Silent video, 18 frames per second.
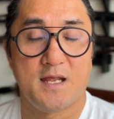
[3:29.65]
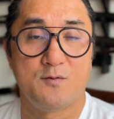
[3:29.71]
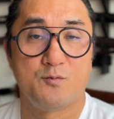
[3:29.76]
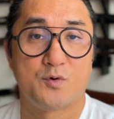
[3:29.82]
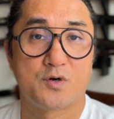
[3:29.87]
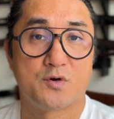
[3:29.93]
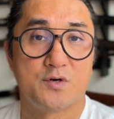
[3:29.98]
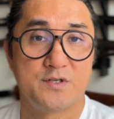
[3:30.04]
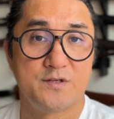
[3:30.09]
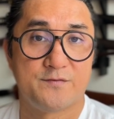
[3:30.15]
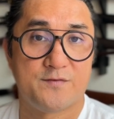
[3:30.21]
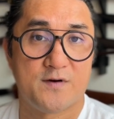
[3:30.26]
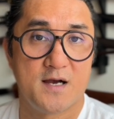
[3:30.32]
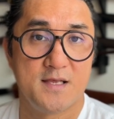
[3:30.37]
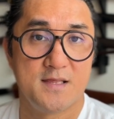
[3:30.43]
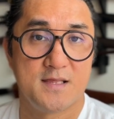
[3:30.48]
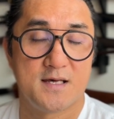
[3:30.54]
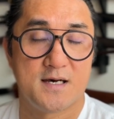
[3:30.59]
And we're going to
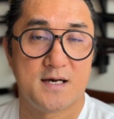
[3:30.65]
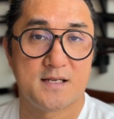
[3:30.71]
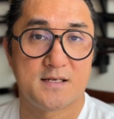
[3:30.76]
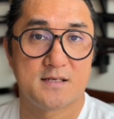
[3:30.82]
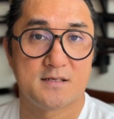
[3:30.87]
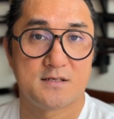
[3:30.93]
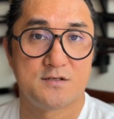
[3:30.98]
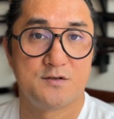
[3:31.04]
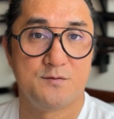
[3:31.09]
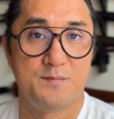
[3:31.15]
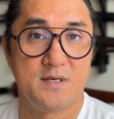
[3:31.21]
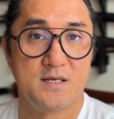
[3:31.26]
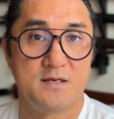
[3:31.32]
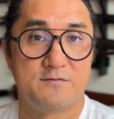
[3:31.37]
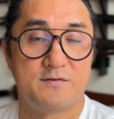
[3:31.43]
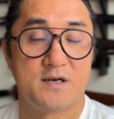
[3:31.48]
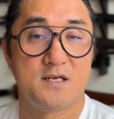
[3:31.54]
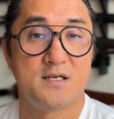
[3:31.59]
find that to
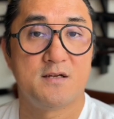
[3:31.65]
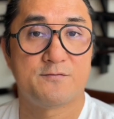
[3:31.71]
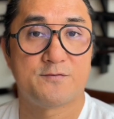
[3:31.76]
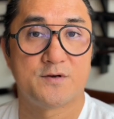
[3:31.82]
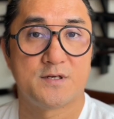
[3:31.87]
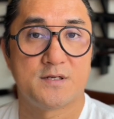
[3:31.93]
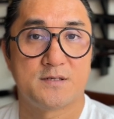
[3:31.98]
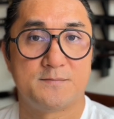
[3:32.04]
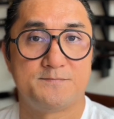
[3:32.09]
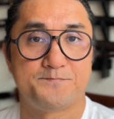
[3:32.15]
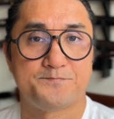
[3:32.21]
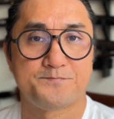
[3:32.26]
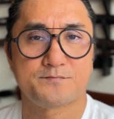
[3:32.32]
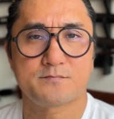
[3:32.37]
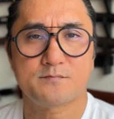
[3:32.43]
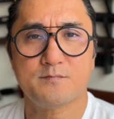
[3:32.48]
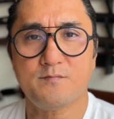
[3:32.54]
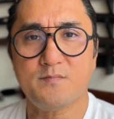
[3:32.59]
be very different
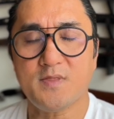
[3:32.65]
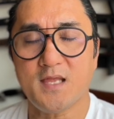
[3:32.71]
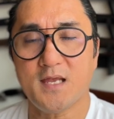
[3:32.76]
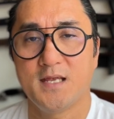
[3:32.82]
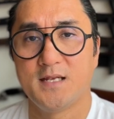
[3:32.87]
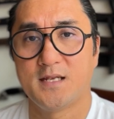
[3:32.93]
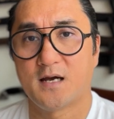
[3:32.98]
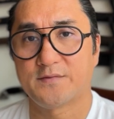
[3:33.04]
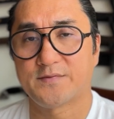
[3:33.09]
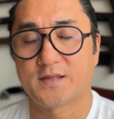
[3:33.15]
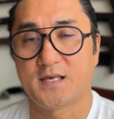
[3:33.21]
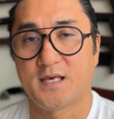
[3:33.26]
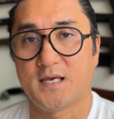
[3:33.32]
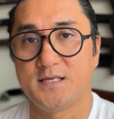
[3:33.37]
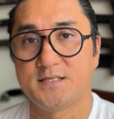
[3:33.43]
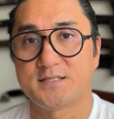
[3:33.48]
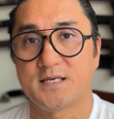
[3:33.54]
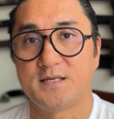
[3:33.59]
and not the
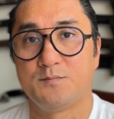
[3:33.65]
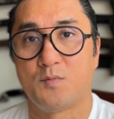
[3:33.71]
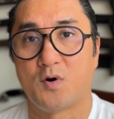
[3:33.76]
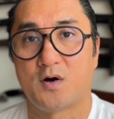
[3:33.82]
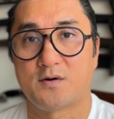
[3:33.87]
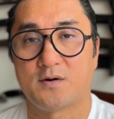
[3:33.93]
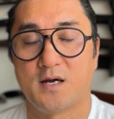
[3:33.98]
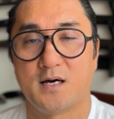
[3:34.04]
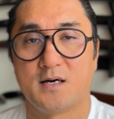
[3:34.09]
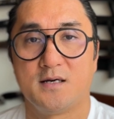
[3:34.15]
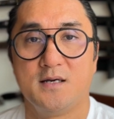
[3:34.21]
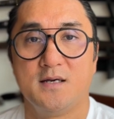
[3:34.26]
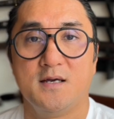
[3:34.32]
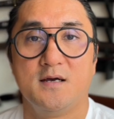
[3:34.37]
case in Mohara.